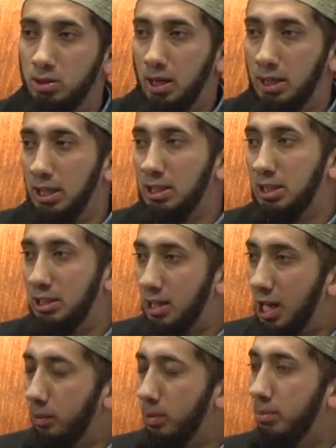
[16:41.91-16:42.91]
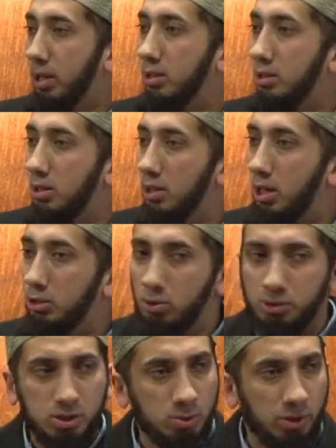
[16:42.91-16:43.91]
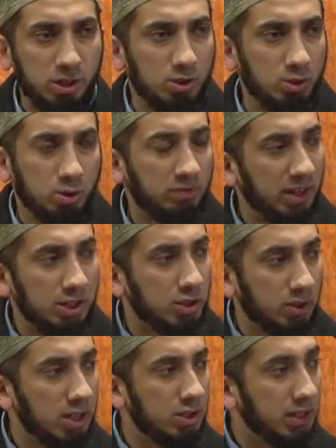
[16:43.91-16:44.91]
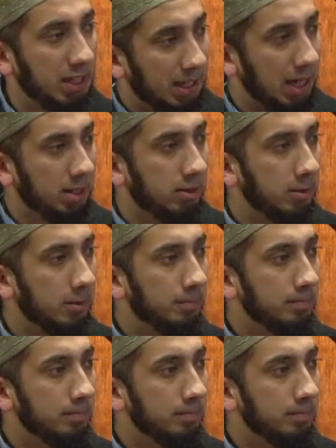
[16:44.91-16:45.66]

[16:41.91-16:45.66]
al-iqtital bima'na taqatul, this word is used very strangely again.